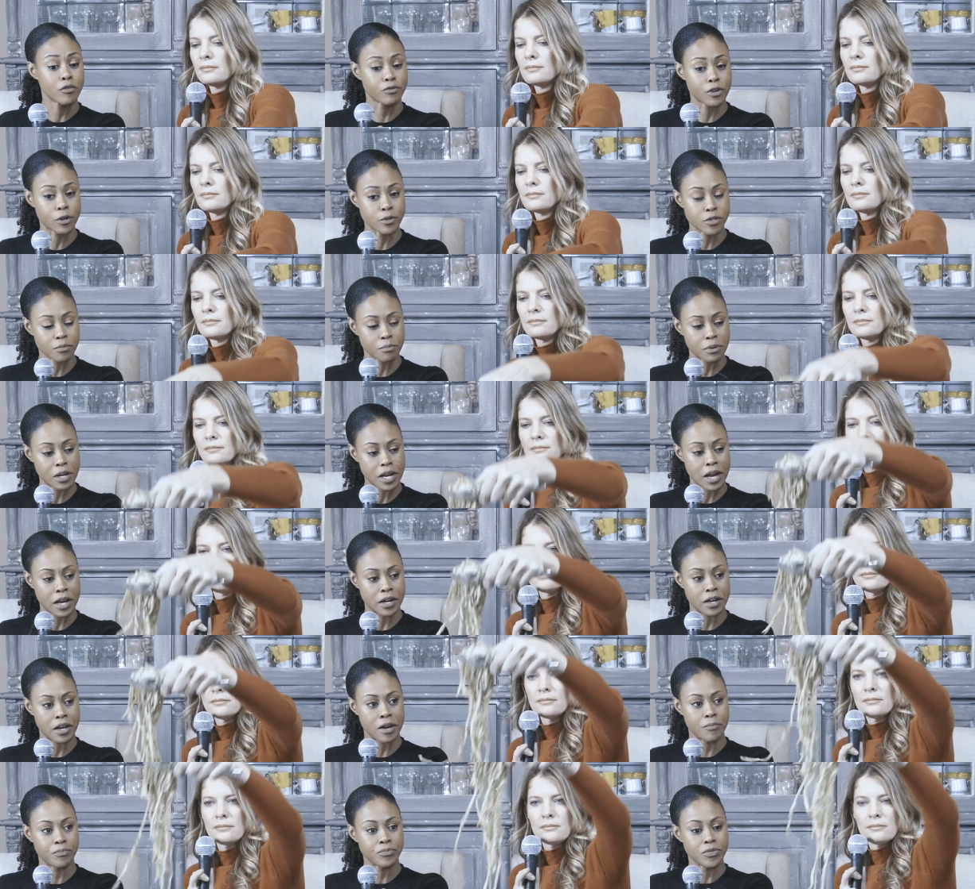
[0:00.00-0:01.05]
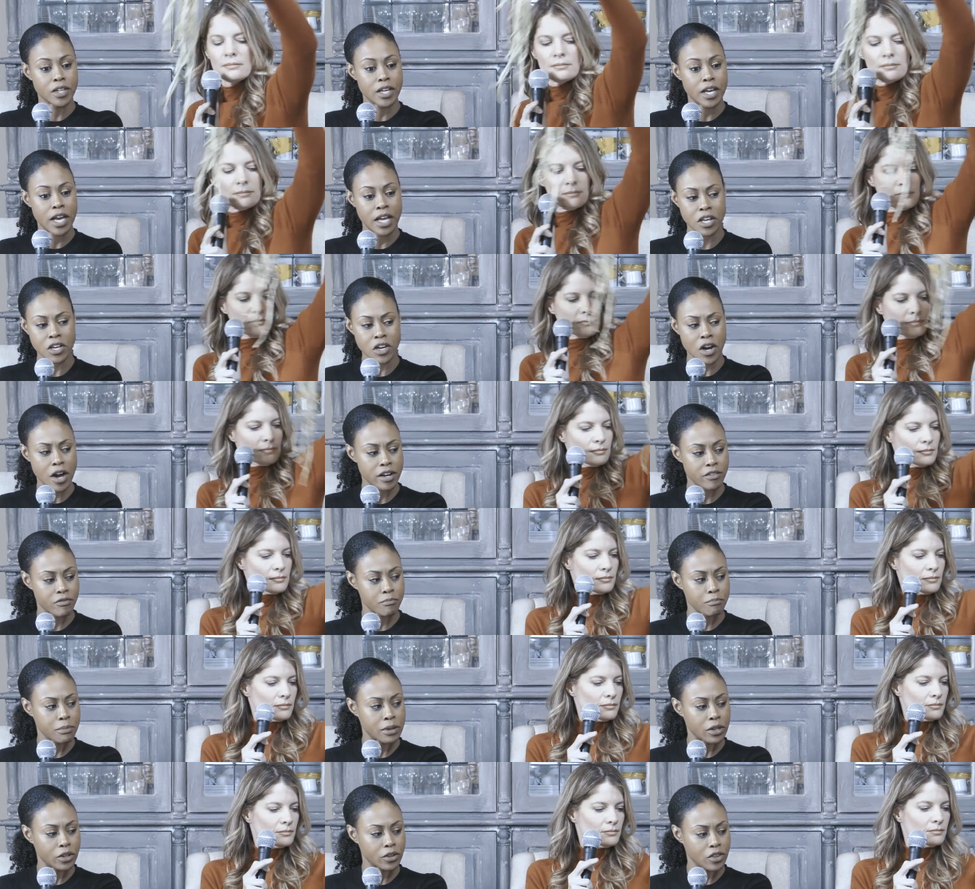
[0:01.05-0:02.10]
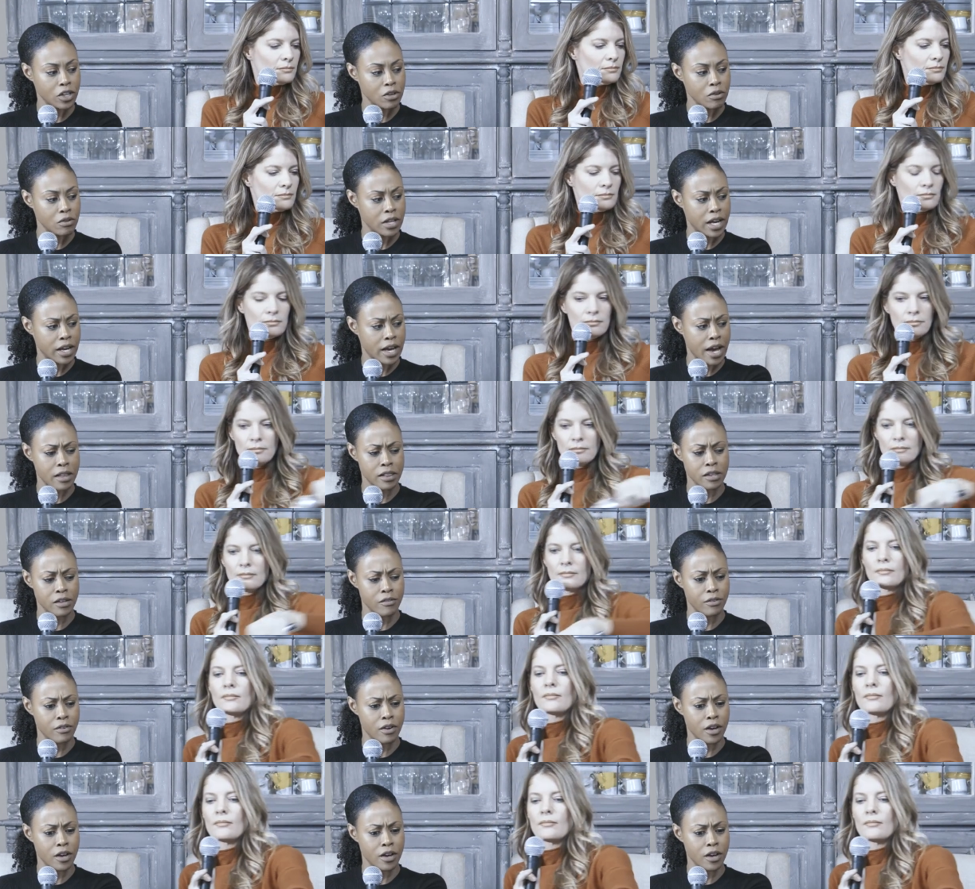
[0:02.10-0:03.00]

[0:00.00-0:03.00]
Speaker 1: frozen banana, any kind of milk that you like. I love